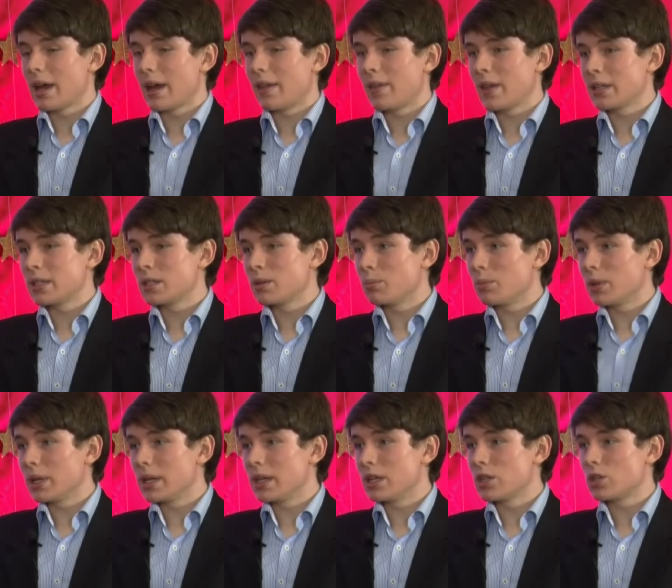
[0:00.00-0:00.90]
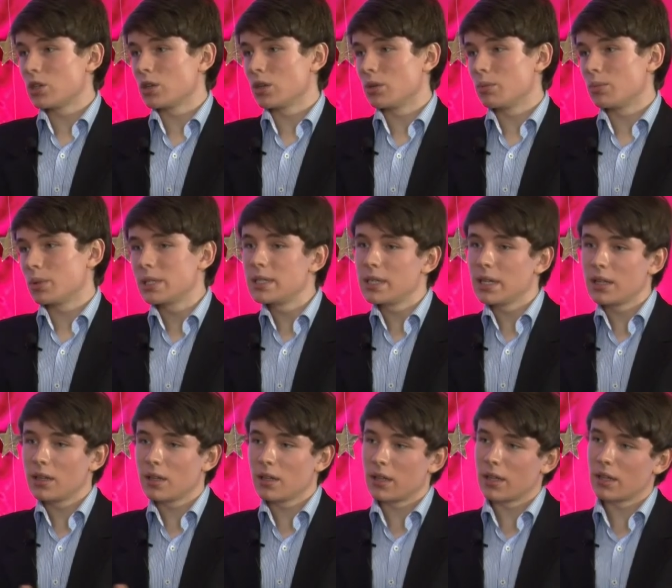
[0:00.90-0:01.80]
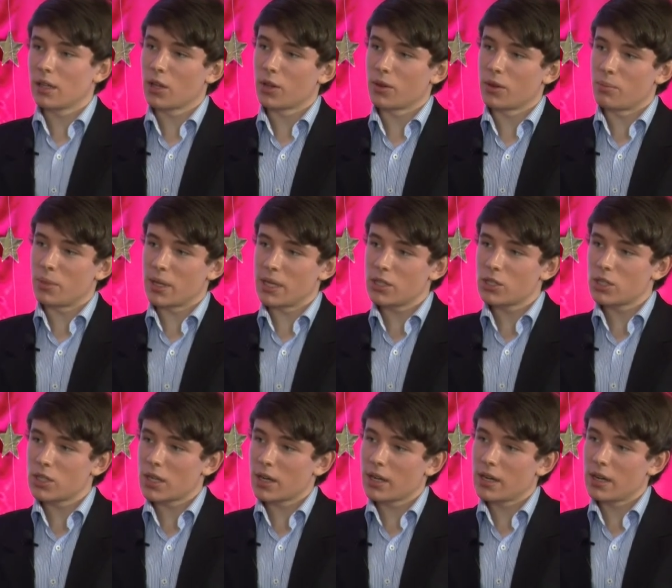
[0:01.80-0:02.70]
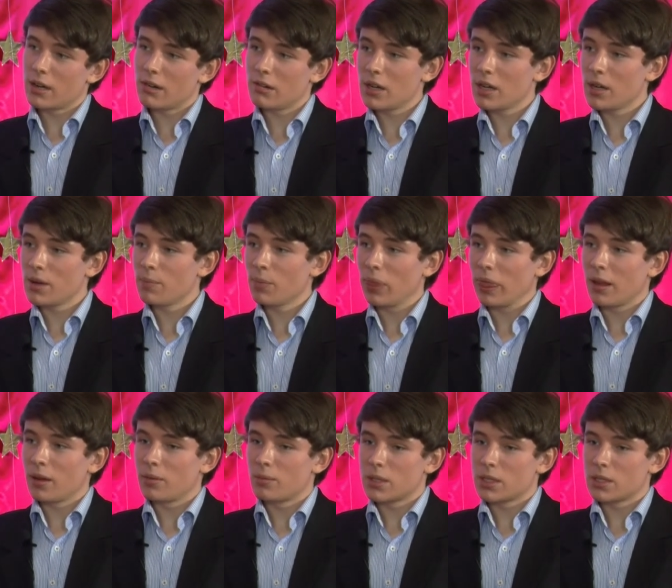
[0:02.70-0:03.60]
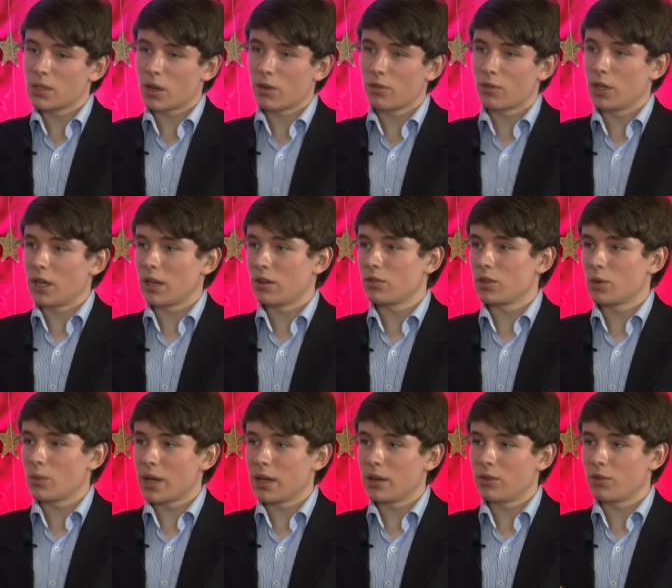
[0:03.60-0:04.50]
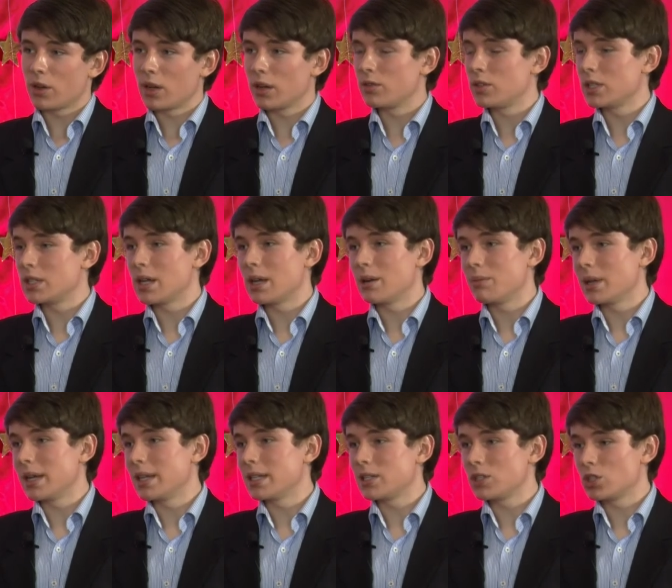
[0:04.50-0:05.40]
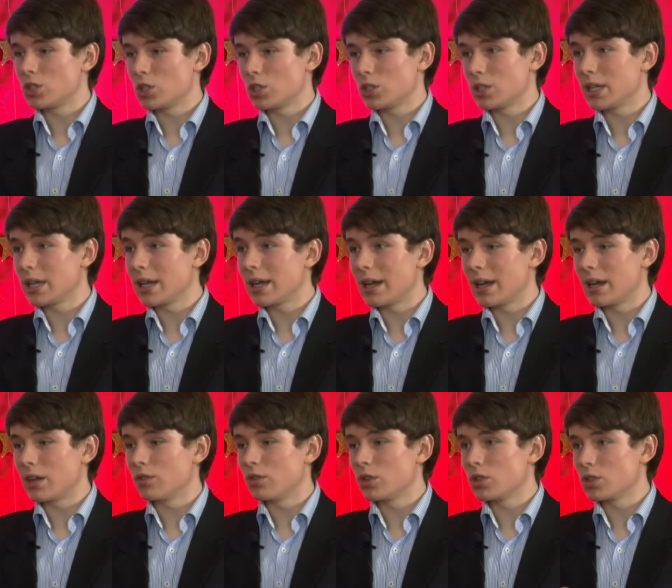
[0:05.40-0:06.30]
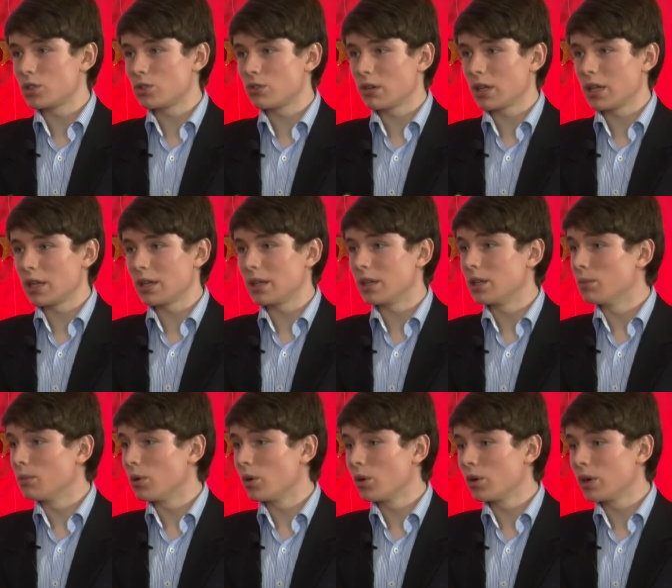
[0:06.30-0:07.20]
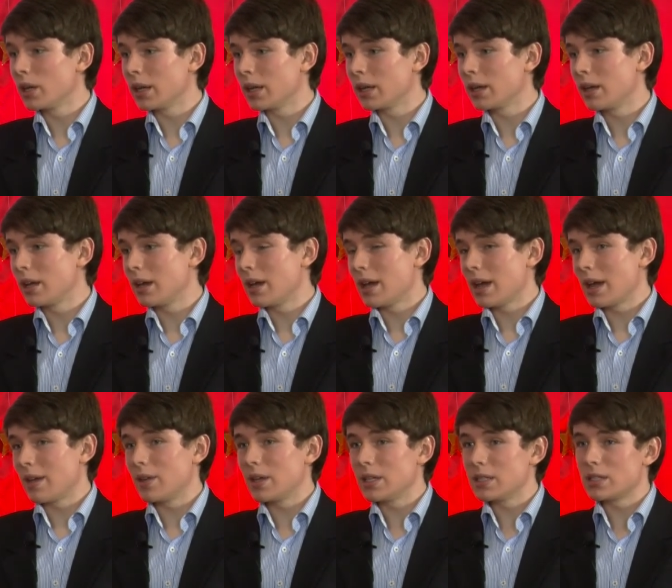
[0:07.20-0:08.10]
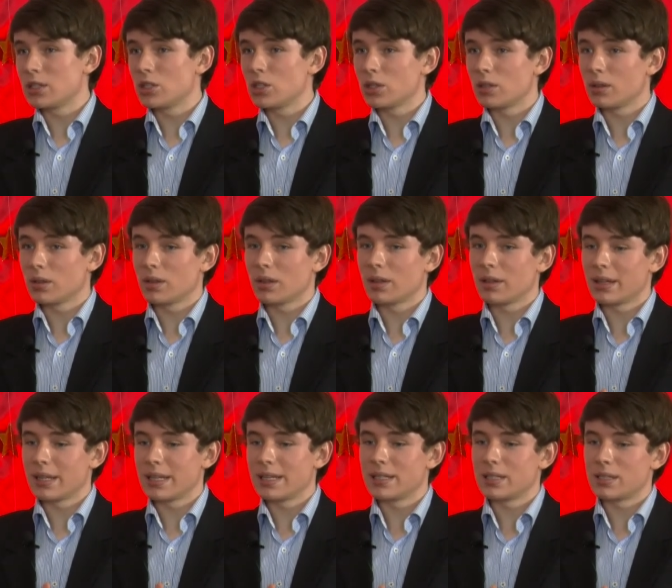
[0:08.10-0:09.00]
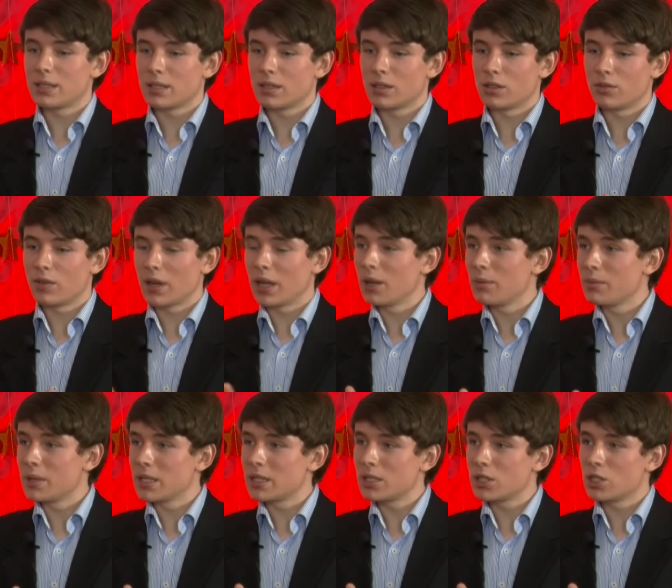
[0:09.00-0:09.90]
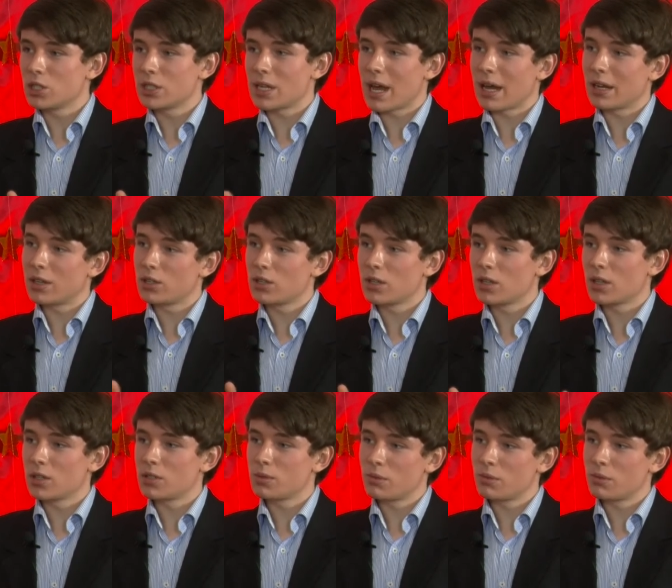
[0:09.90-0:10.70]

And that's a big issue, particularly along the beachside area, because often you have to wait five to ten minutes just to get out of your street in the morning, and these de these developments just add to those